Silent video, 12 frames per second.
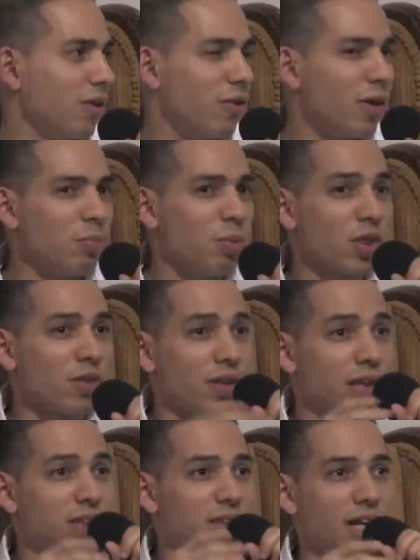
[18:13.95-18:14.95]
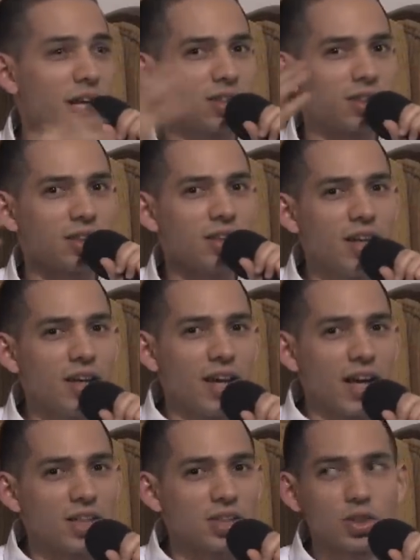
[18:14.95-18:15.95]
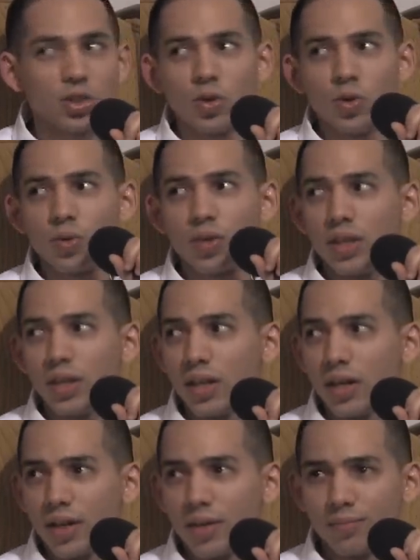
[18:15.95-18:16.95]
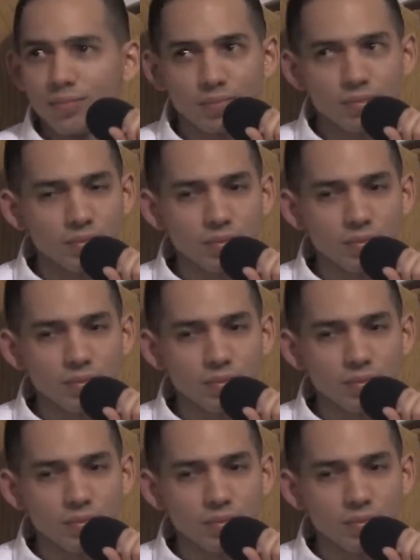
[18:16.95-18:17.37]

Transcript: Very Birth of a Nation esque, and so the um,